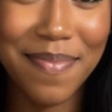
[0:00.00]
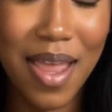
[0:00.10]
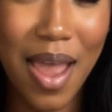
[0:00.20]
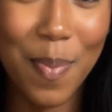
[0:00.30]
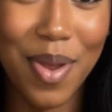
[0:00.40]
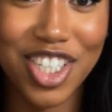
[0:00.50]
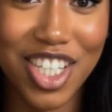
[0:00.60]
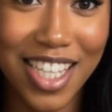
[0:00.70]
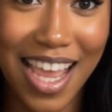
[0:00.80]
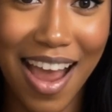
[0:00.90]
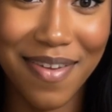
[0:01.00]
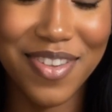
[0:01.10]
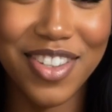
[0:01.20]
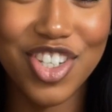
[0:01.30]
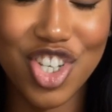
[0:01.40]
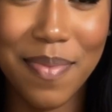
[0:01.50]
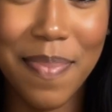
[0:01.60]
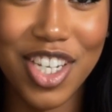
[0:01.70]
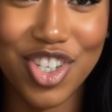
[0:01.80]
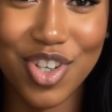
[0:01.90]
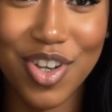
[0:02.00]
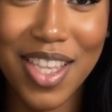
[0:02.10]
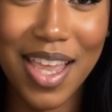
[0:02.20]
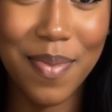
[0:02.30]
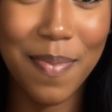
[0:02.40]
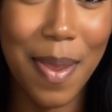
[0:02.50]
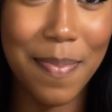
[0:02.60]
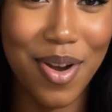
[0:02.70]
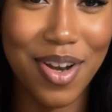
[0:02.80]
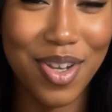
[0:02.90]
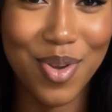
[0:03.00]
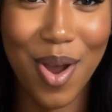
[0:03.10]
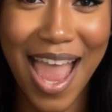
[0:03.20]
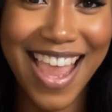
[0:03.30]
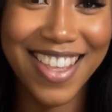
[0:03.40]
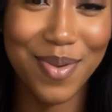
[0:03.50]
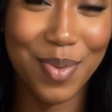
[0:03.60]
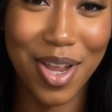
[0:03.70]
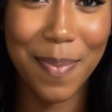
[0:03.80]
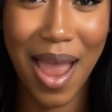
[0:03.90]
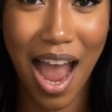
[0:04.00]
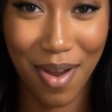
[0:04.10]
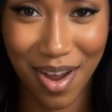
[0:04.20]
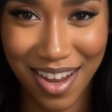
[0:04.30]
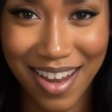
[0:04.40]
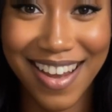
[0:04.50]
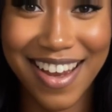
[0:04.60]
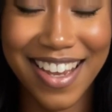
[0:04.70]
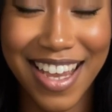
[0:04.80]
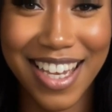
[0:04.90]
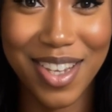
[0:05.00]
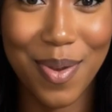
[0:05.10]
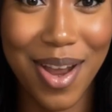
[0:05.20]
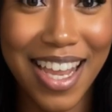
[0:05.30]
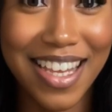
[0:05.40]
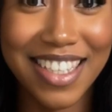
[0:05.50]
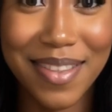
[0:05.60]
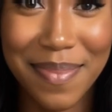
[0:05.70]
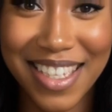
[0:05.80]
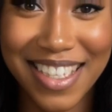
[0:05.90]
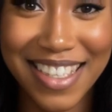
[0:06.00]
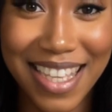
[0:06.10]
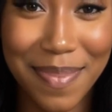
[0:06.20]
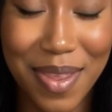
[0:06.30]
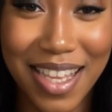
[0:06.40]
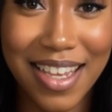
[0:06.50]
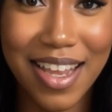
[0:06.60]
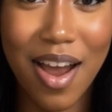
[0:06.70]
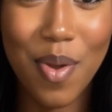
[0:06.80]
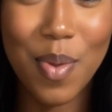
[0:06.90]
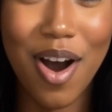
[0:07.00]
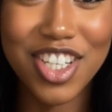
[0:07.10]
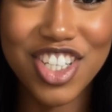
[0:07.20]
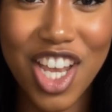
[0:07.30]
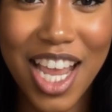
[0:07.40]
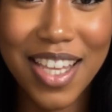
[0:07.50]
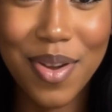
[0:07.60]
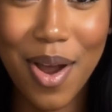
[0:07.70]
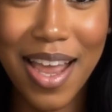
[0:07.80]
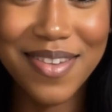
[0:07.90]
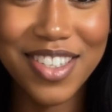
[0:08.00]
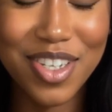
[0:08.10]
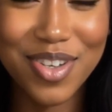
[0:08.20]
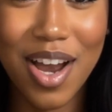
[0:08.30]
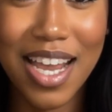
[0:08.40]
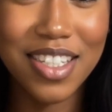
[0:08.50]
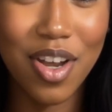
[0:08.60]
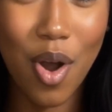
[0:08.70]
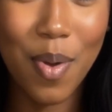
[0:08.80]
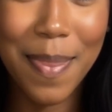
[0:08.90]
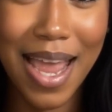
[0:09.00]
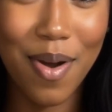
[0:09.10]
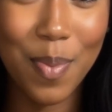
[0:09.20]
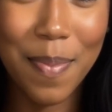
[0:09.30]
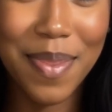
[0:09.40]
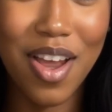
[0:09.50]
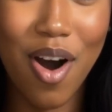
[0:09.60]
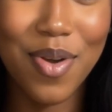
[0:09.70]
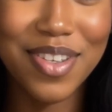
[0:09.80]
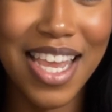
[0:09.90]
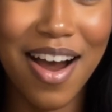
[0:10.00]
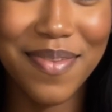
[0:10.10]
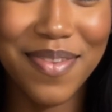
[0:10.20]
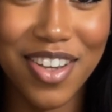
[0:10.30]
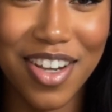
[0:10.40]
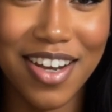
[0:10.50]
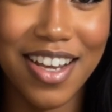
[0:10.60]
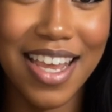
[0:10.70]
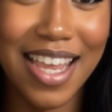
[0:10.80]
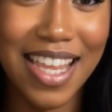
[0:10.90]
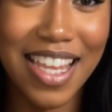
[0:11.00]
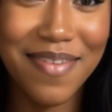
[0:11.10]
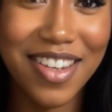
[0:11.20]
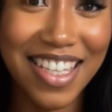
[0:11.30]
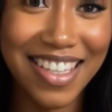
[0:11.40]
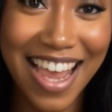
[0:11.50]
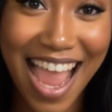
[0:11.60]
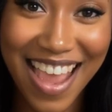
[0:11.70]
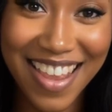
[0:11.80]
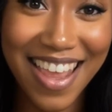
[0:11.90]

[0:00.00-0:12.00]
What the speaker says: And when she left, she made sure they remembered who had the real power. Next, we're heading to Mississippi, where a chained grave still tries to hold back a woman the whole town feared, even in death.